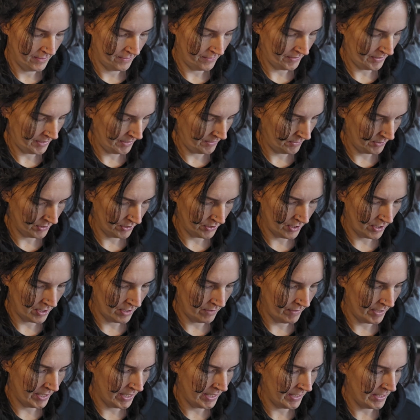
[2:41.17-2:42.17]
so I don't show
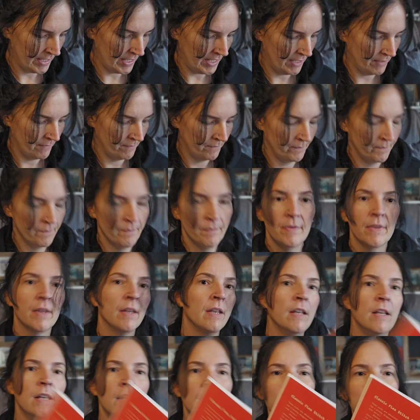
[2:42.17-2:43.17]
you anything.
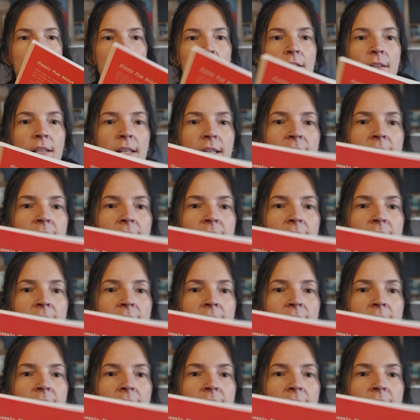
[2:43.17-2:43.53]
So